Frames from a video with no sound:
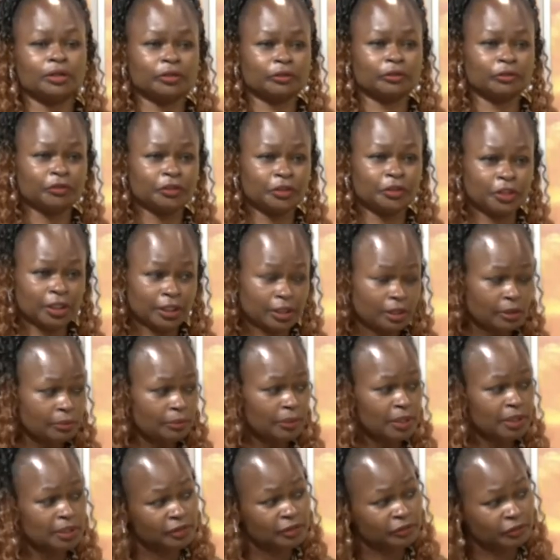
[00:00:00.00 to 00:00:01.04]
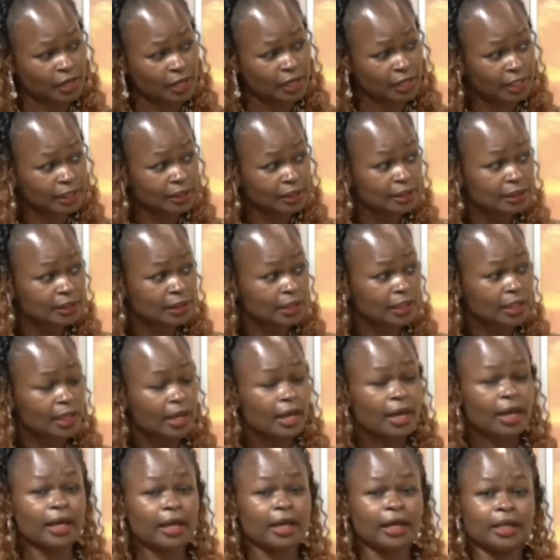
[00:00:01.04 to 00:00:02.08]
a lot of gender-based violence.
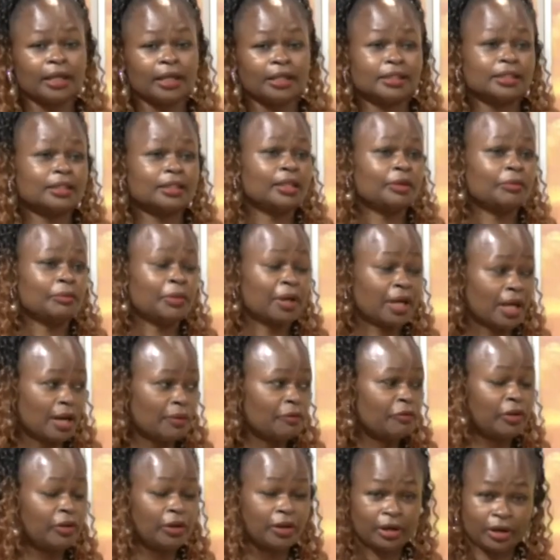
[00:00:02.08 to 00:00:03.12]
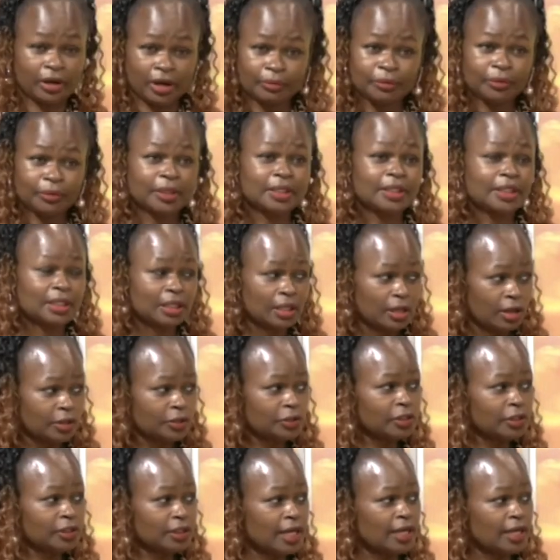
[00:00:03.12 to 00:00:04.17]
Yes. It's become very rampant in
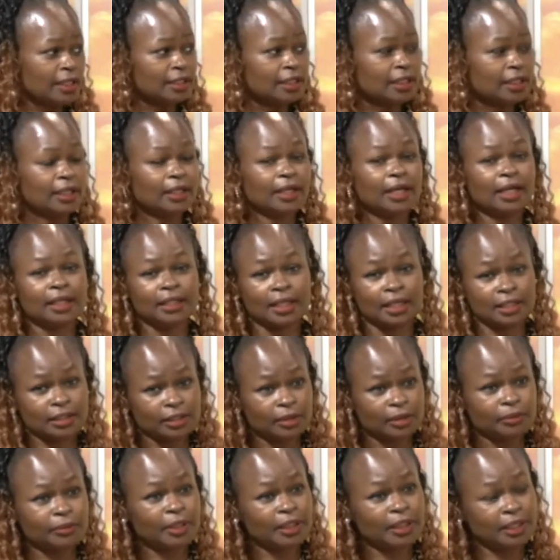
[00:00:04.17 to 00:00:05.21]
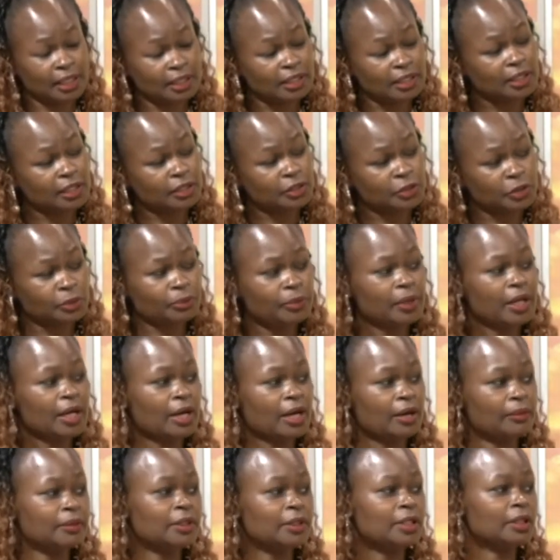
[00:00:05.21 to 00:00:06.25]
our society, and that's something that needs to be
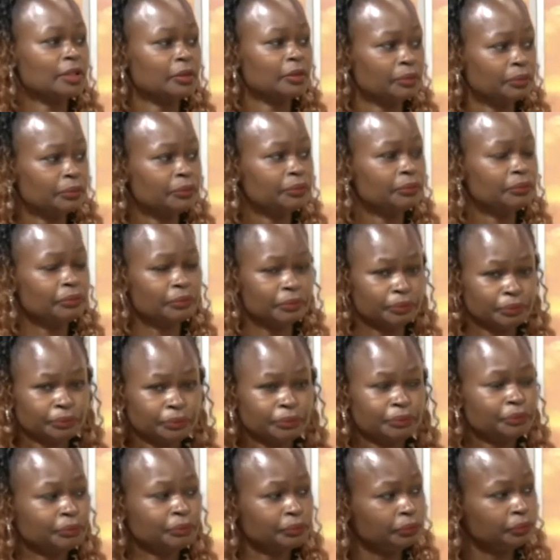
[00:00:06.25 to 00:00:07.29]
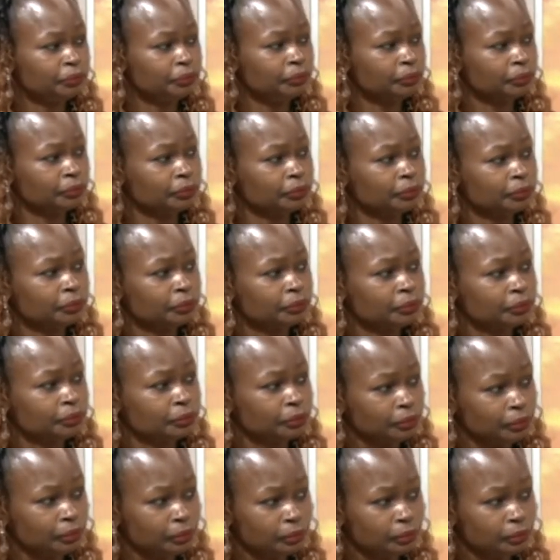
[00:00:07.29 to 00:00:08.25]
curbed. Mm-hmm. So what are the gains